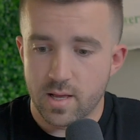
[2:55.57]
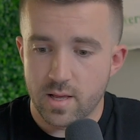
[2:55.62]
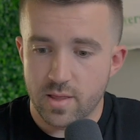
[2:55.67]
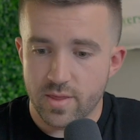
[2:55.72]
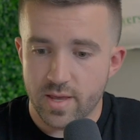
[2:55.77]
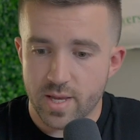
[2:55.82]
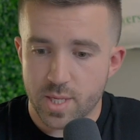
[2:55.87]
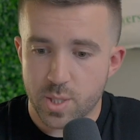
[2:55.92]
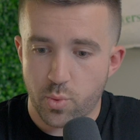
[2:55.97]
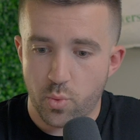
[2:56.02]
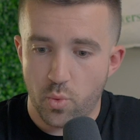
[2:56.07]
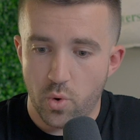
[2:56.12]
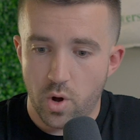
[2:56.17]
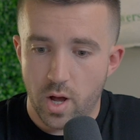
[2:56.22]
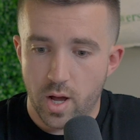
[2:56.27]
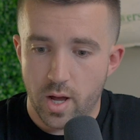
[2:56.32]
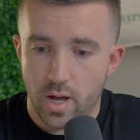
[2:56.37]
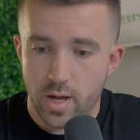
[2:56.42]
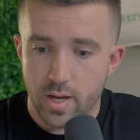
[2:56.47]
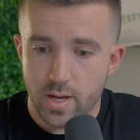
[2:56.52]
This
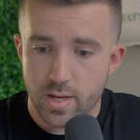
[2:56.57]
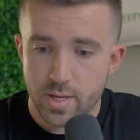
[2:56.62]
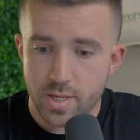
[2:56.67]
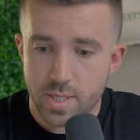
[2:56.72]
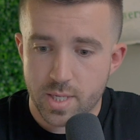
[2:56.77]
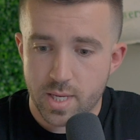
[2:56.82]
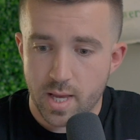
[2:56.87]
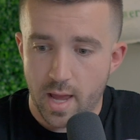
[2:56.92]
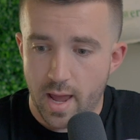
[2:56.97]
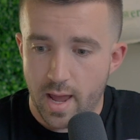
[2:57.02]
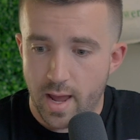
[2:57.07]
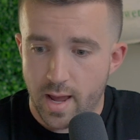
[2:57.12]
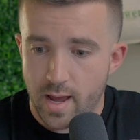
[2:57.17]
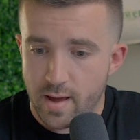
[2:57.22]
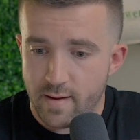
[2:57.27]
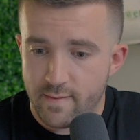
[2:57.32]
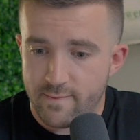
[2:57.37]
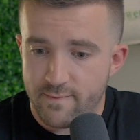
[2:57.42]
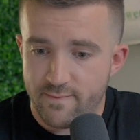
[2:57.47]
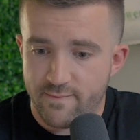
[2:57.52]
was
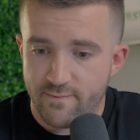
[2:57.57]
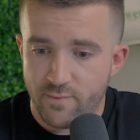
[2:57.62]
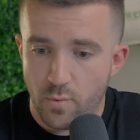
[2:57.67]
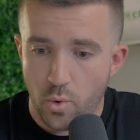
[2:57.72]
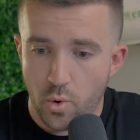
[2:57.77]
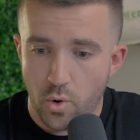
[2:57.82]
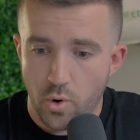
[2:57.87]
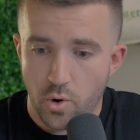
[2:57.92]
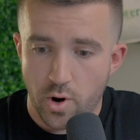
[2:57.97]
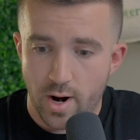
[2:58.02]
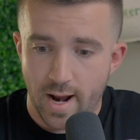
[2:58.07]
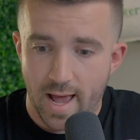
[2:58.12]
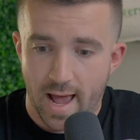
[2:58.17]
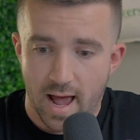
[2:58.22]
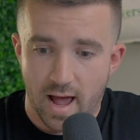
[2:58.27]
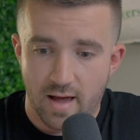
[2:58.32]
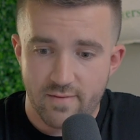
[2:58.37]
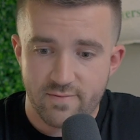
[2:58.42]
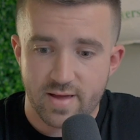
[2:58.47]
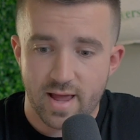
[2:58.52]
a
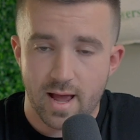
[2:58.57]
4.5